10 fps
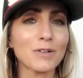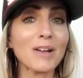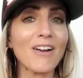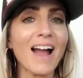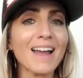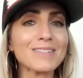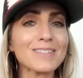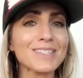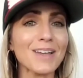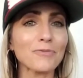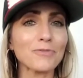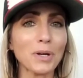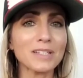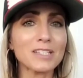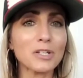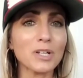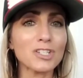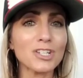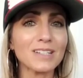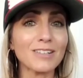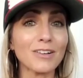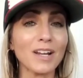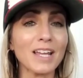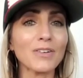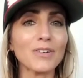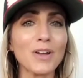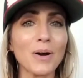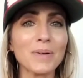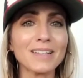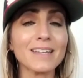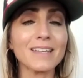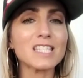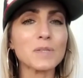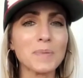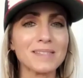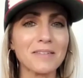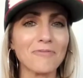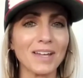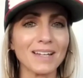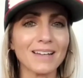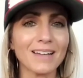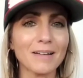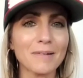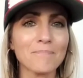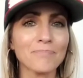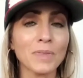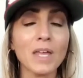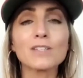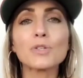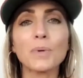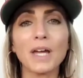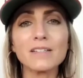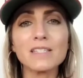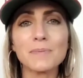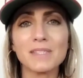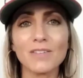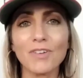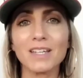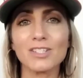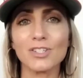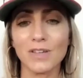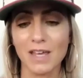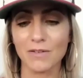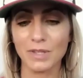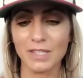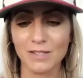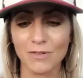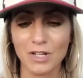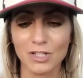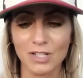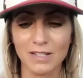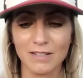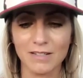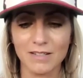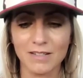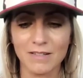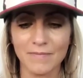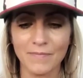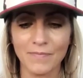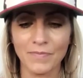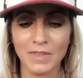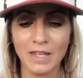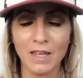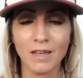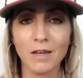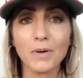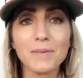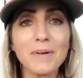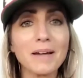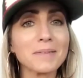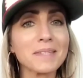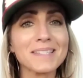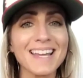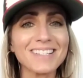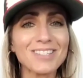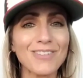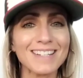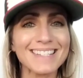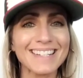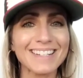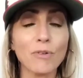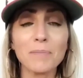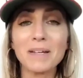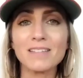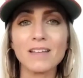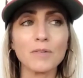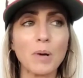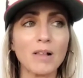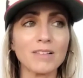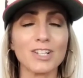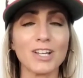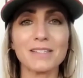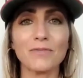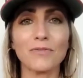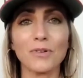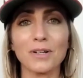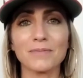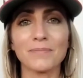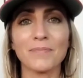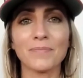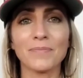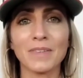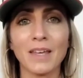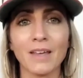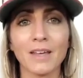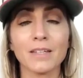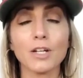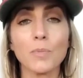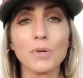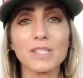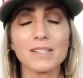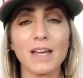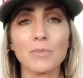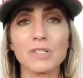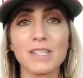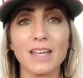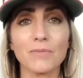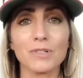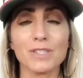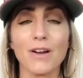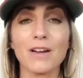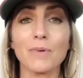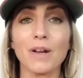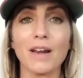But your higher self, your intuition, your inner knowing, it's specific. So get as specific as you can with this question. What about this next question? What am I done apologizing for? You know, most of the time we're saying we're sorry, we're